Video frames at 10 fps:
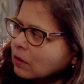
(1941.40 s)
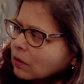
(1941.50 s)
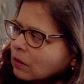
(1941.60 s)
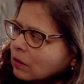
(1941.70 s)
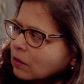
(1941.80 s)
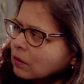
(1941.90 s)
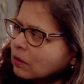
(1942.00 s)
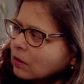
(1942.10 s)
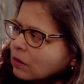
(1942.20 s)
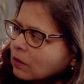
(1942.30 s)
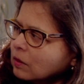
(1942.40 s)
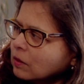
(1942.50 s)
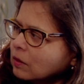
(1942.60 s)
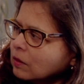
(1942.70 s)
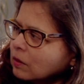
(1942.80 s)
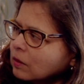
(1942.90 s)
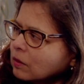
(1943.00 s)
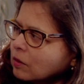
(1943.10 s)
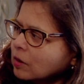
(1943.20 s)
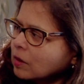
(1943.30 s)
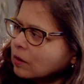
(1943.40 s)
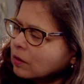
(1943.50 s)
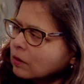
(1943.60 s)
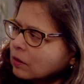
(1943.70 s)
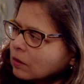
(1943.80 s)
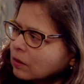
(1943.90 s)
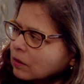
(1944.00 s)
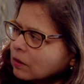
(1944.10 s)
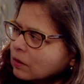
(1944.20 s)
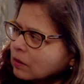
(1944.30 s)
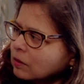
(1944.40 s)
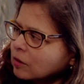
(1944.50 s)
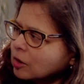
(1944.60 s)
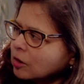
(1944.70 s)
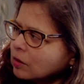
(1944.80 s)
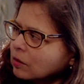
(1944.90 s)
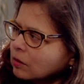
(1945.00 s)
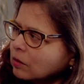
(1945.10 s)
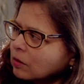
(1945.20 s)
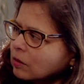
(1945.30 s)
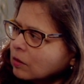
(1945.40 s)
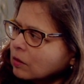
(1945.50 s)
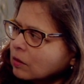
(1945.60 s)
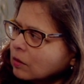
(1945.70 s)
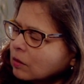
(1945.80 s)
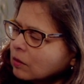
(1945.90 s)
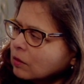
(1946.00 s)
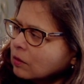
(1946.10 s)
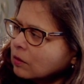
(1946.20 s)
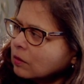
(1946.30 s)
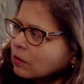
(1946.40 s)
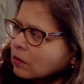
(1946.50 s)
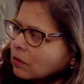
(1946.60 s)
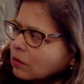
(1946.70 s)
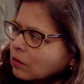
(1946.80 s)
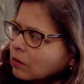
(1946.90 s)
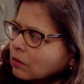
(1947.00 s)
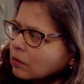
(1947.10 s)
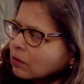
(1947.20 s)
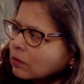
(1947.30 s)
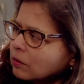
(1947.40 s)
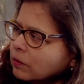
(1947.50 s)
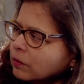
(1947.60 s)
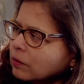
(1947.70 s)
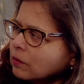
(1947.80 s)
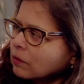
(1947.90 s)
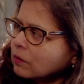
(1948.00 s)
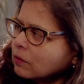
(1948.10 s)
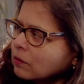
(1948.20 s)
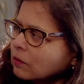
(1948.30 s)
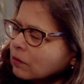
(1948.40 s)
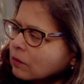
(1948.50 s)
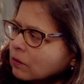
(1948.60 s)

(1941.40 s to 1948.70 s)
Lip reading: No words are spoken by the person on screen.